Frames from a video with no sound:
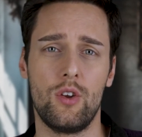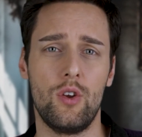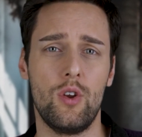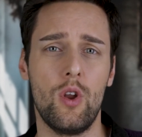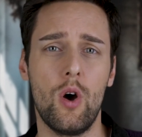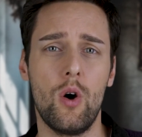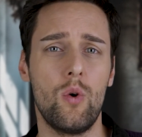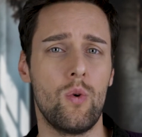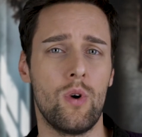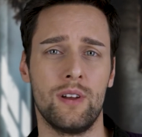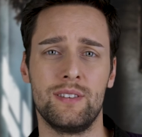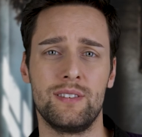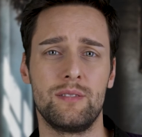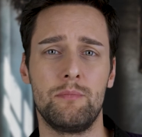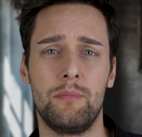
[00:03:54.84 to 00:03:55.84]
No
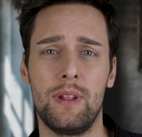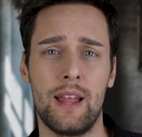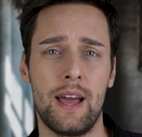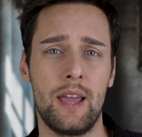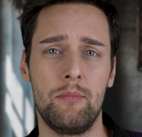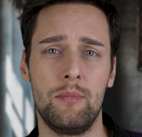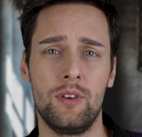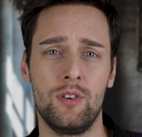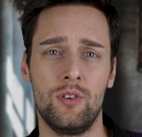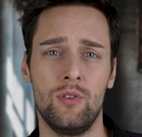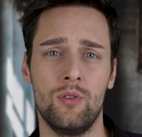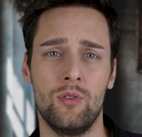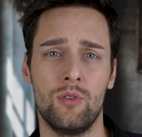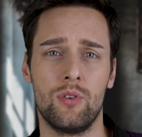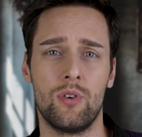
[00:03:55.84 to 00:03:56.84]
one's blaming
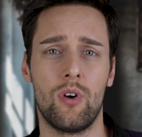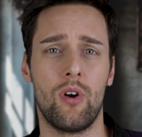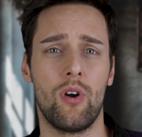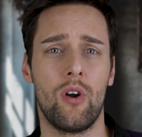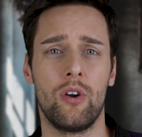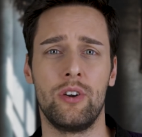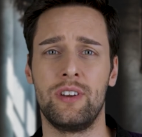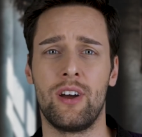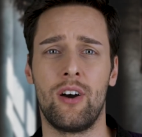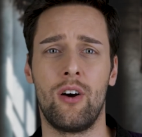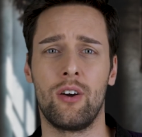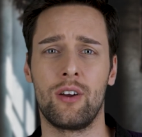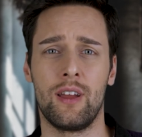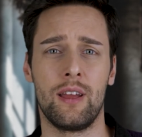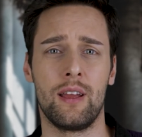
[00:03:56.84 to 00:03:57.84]
you or
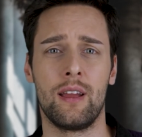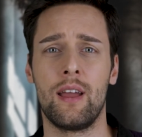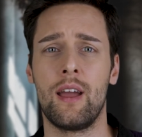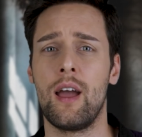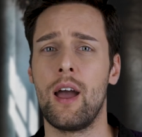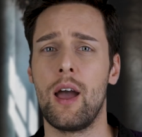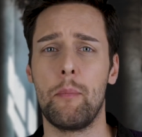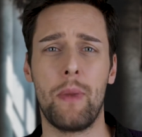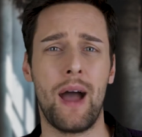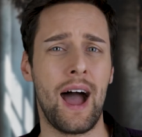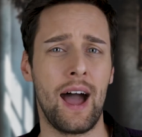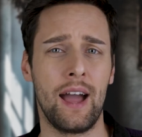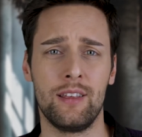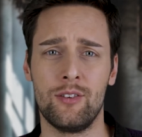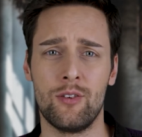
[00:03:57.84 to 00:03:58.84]
talking
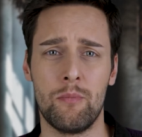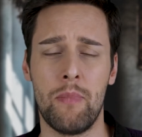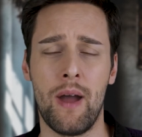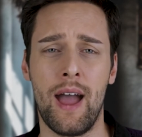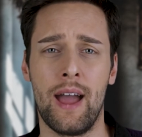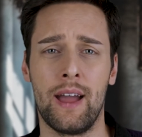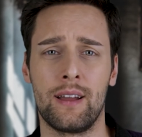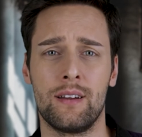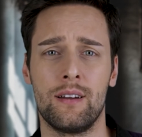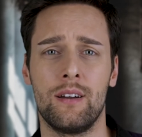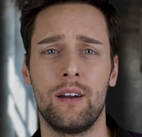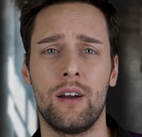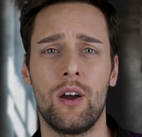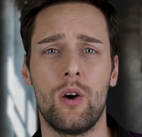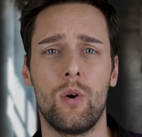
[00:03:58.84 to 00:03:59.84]
behind your back
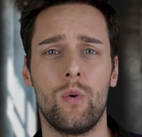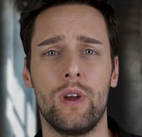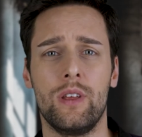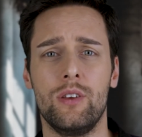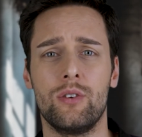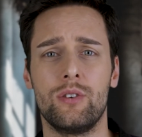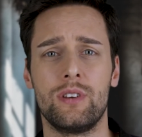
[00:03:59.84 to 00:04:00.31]
when you